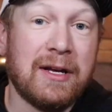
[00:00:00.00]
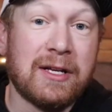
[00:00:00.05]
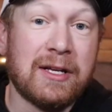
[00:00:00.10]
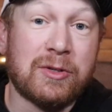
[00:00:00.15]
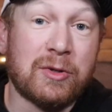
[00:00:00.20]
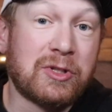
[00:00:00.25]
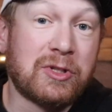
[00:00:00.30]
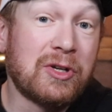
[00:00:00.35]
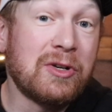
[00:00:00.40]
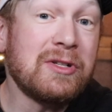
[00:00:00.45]

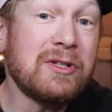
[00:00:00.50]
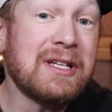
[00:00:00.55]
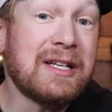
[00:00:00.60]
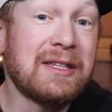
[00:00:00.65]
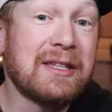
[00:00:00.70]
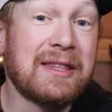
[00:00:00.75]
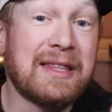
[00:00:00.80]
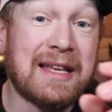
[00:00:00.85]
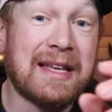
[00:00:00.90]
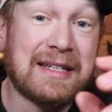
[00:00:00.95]
So it turns
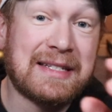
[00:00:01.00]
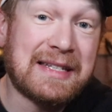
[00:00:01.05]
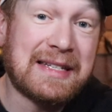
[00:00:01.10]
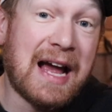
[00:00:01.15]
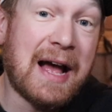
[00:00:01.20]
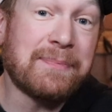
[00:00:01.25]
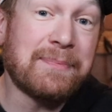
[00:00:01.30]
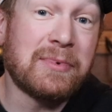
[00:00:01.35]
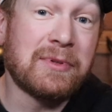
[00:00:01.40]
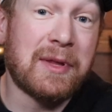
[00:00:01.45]
out that the
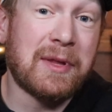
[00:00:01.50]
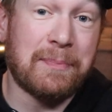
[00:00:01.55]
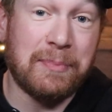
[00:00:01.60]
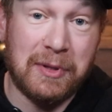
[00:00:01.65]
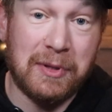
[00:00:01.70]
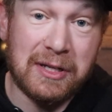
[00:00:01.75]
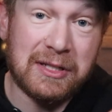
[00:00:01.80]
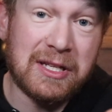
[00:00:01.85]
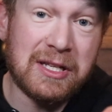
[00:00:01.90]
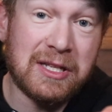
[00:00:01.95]
adapter that
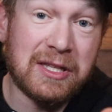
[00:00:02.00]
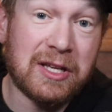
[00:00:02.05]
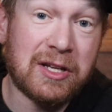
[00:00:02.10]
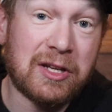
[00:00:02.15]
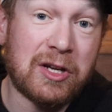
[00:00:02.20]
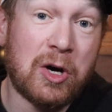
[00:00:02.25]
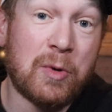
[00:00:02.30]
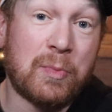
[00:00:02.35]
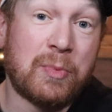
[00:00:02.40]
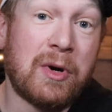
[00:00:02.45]
plugs into the
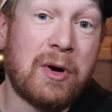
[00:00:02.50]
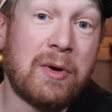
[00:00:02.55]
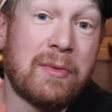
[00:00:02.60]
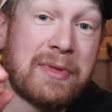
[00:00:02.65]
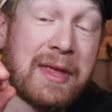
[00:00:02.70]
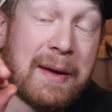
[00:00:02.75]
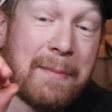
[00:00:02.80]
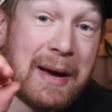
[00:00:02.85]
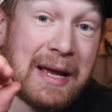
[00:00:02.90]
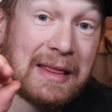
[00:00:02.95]

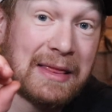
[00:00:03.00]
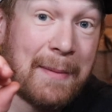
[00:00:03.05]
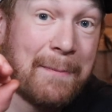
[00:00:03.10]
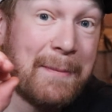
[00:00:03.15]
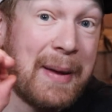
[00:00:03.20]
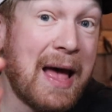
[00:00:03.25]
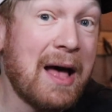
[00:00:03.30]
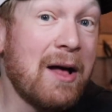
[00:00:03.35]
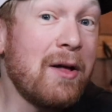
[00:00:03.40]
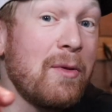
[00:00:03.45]
GoPro that my
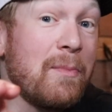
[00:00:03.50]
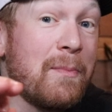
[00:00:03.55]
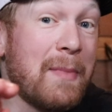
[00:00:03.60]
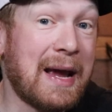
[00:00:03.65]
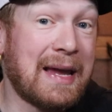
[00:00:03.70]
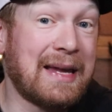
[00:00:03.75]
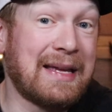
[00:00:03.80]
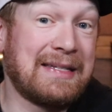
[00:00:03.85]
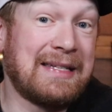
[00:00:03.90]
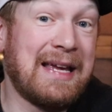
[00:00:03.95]
lapel
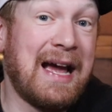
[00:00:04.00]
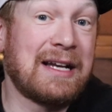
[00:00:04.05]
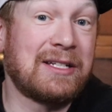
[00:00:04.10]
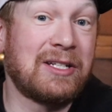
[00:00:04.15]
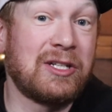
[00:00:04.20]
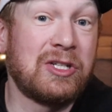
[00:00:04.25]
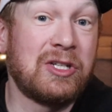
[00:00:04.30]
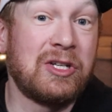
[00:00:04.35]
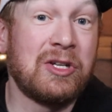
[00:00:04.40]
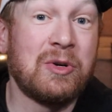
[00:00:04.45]
mic
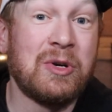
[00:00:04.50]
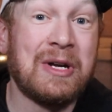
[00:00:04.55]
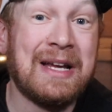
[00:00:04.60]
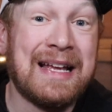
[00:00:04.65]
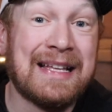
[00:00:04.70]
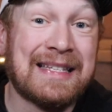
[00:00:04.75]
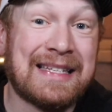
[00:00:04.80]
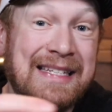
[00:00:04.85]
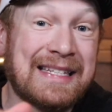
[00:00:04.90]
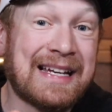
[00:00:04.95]
attaches to
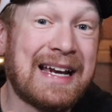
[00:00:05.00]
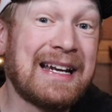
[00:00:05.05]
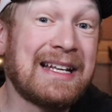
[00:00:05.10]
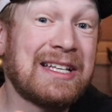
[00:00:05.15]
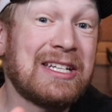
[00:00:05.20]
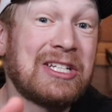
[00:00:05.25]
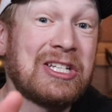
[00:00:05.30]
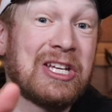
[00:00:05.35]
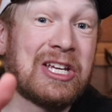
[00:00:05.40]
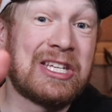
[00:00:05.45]

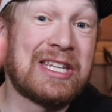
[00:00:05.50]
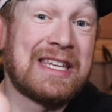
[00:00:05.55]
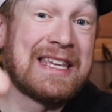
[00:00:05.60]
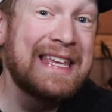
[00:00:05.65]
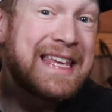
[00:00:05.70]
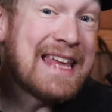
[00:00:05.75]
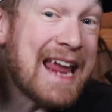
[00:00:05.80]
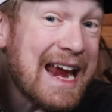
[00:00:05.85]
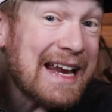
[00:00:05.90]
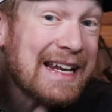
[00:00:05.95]
decided to just
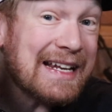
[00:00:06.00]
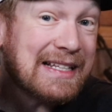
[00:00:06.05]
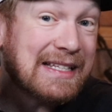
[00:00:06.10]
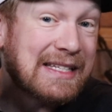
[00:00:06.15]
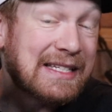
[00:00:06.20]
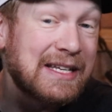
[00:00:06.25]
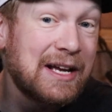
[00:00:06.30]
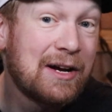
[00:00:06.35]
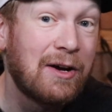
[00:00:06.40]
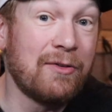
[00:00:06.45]
yeet
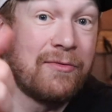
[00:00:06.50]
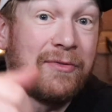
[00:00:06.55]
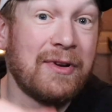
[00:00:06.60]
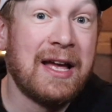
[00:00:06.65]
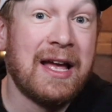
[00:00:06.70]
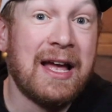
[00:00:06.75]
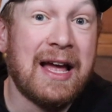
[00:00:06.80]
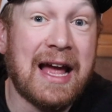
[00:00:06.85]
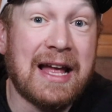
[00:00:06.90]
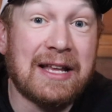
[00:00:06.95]

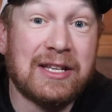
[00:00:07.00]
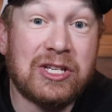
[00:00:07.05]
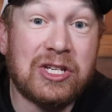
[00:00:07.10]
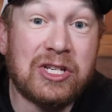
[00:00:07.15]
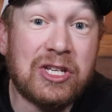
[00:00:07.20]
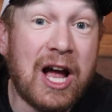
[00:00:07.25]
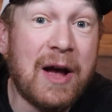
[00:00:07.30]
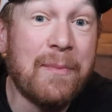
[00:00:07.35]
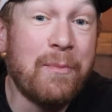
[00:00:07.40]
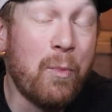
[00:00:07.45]
itself and
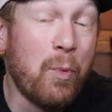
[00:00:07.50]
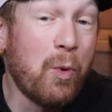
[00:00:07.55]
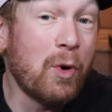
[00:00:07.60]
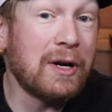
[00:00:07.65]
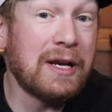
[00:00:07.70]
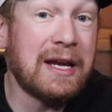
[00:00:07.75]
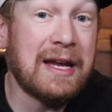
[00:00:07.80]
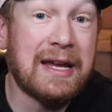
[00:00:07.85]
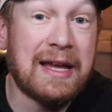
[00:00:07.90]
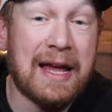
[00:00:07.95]
stop
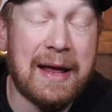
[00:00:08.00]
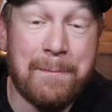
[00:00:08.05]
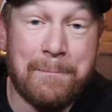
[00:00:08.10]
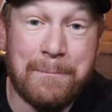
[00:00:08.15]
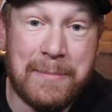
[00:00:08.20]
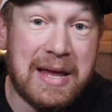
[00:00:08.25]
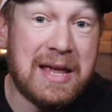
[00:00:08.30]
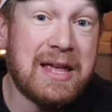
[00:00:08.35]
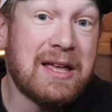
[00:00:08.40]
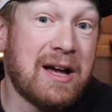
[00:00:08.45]
working
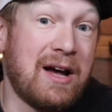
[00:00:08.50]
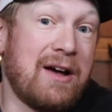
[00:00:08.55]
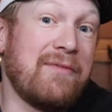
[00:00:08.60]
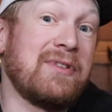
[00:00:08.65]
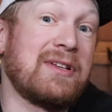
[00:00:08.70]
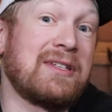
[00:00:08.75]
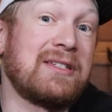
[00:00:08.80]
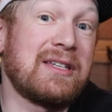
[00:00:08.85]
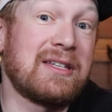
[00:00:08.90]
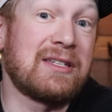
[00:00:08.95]
and being
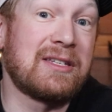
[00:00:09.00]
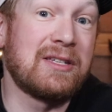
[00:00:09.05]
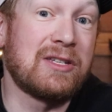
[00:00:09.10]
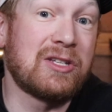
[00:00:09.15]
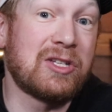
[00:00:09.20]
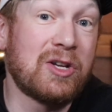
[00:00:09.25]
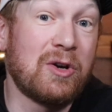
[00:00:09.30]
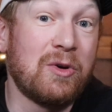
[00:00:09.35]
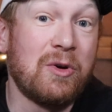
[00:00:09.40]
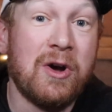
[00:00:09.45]
of
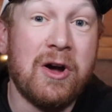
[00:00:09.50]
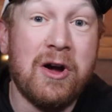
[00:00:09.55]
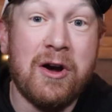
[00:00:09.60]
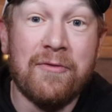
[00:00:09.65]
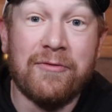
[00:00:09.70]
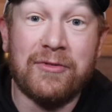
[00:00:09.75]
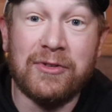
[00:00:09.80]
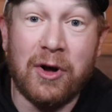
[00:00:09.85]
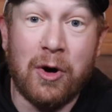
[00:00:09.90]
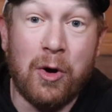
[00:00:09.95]
existence. So
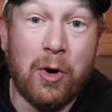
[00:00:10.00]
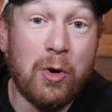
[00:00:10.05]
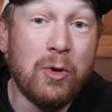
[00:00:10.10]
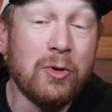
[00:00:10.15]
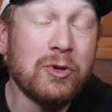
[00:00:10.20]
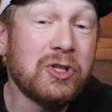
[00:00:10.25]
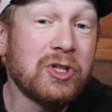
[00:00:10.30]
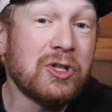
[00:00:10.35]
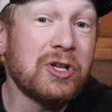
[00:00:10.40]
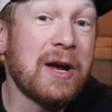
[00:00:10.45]
for the
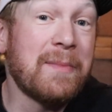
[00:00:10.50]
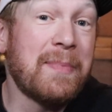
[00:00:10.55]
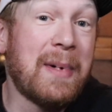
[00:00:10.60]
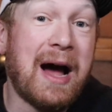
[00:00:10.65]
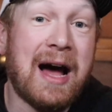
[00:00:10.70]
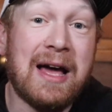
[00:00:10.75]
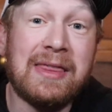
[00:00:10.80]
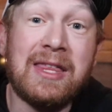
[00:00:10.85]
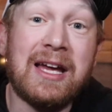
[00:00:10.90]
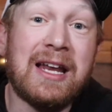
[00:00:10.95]
whole trip,
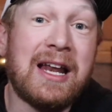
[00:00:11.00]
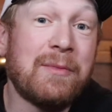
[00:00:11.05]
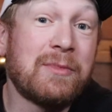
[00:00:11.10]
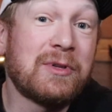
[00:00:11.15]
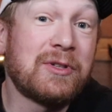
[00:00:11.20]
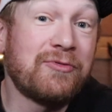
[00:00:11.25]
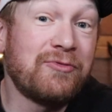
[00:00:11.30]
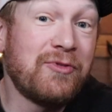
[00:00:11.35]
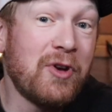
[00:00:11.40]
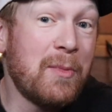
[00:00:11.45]
I thought I
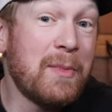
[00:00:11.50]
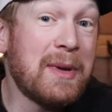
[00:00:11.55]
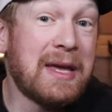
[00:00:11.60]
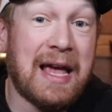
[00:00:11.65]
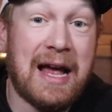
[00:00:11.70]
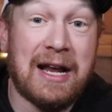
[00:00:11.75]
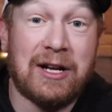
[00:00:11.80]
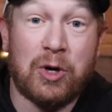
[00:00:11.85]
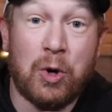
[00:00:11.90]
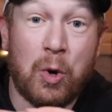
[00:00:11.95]
was filming,
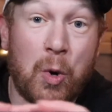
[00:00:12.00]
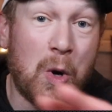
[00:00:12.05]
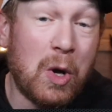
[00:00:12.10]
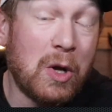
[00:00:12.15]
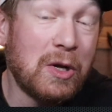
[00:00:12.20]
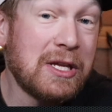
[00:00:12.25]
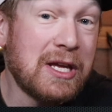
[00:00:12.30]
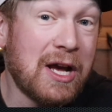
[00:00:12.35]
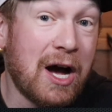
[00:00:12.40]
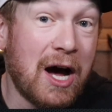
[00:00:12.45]
had
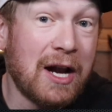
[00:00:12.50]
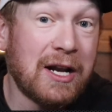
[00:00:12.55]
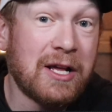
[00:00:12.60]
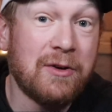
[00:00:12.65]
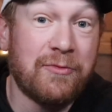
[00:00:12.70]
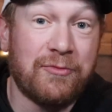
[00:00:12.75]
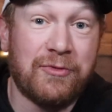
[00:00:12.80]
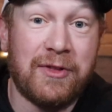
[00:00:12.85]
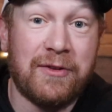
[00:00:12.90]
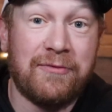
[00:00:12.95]
quality
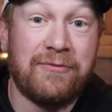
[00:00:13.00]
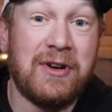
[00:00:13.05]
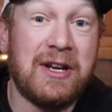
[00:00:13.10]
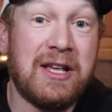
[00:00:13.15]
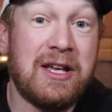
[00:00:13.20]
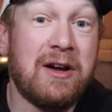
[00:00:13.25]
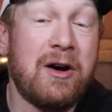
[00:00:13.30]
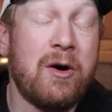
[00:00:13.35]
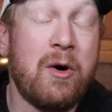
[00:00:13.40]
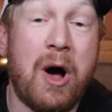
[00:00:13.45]
audio for the
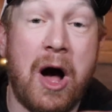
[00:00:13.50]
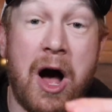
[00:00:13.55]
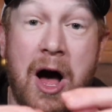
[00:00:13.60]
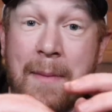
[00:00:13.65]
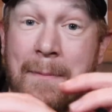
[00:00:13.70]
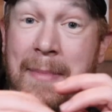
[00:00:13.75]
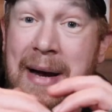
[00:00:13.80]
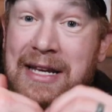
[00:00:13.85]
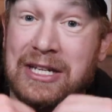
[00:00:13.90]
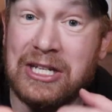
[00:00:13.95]
video
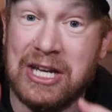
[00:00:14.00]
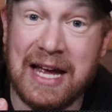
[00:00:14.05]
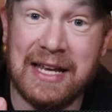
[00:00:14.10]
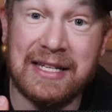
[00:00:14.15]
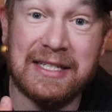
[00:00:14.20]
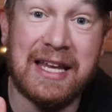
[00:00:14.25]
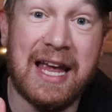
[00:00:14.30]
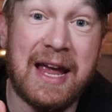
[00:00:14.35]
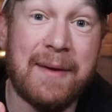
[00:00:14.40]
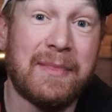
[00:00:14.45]
on my
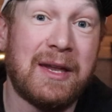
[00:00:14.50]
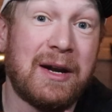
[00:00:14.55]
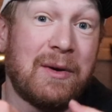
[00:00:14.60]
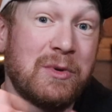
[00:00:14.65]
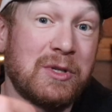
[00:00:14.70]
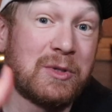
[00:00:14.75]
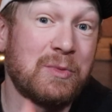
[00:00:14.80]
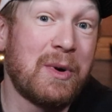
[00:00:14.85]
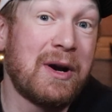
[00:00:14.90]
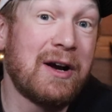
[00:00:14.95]
chest cam that I
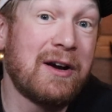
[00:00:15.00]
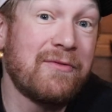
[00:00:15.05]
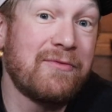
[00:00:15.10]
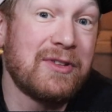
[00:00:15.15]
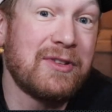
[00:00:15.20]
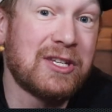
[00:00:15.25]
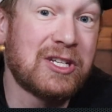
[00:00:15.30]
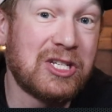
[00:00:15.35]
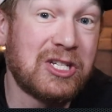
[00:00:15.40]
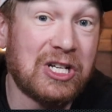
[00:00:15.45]
was wearing
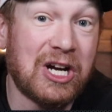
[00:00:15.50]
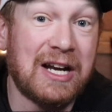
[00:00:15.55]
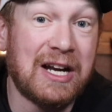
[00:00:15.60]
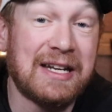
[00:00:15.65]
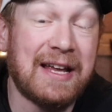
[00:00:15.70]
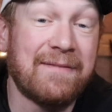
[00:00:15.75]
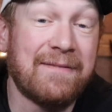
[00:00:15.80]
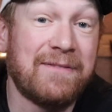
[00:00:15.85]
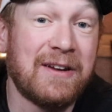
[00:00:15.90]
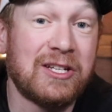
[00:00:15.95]
for this
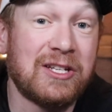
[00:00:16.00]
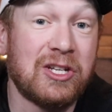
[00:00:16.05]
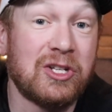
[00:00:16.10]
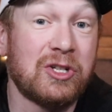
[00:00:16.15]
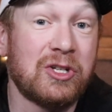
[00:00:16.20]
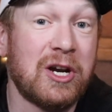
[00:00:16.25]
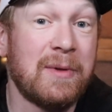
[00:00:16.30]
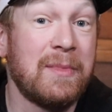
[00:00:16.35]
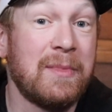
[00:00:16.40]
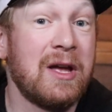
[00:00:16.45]
John Day fishing
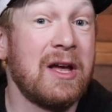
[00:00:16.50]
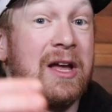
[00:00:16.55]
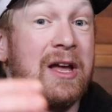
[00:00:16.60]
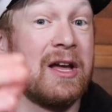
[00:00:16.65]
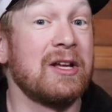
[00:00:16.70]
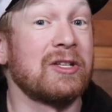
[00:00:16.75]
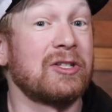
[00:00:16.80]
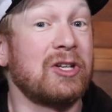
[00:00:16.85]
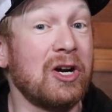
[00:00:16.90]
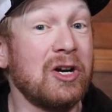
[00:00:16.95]
trip.
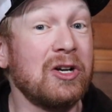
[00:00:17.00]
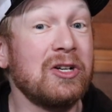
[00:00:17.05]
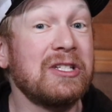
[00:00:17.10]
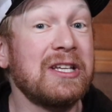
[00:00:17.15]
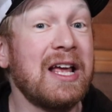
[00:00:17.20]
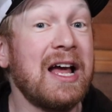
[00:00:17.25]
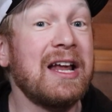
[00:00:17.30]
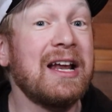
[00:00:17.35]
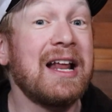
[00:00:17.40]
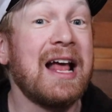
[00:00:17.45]

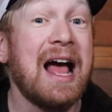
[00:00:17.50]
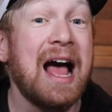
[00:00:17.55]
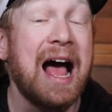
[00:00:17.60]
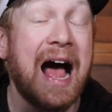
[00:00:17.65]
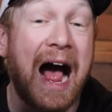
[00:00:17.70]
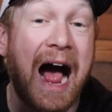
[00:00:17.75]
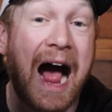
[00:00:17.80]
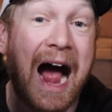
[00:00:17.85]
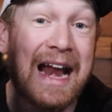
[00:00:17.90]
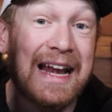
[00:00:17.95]
Turns out
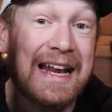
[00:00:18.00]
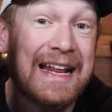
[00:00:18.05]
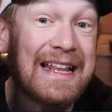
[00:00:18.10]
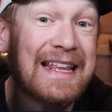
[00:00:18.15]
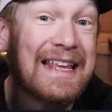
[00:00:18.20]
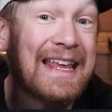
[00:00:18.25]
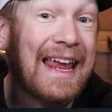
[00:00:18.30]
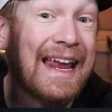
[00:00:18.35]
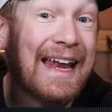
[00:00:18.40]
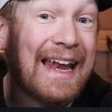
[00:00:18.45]
I
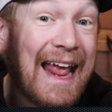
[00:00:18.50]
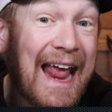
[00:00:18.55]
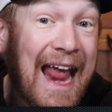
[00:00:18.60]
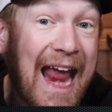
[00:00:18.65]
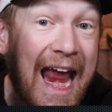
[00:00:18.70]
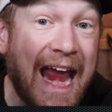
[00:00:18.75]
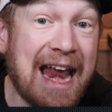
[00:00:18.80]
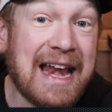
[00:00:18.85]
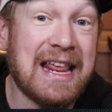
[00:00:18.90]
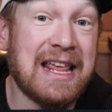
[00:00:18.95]
didn't get
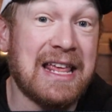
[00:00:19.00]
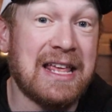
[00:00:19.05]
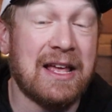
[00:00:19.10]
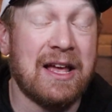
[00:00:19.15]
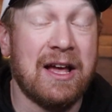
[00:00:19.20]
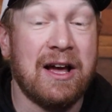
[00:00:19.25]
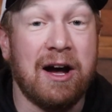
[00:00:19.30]
any